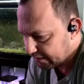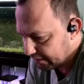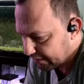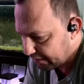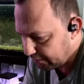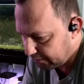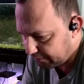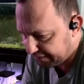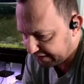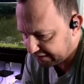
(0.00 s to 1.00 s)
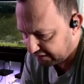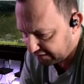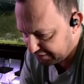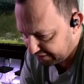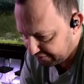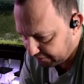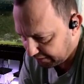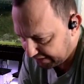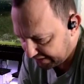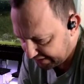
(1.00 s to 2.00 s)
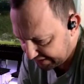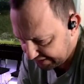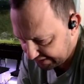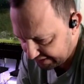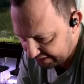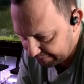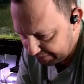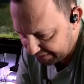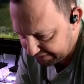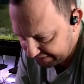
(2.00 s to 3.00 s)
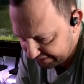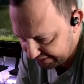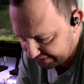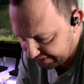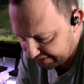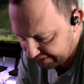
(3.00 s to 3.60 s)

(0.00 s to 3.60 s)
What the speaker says: Good old technology for you. Let me see here.